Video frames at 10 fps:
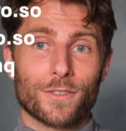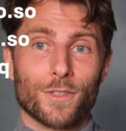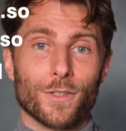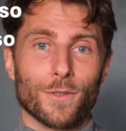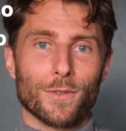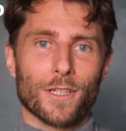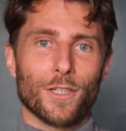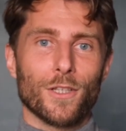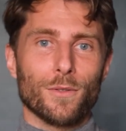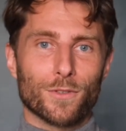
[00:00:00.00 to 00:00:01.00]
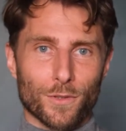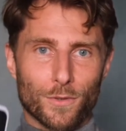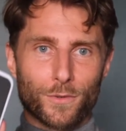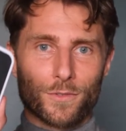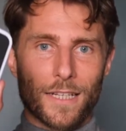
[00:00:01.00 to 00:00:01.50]
to a new
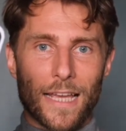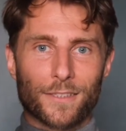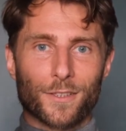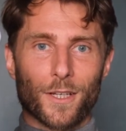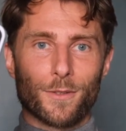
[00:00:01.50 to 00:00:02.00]
tool, the Let's Go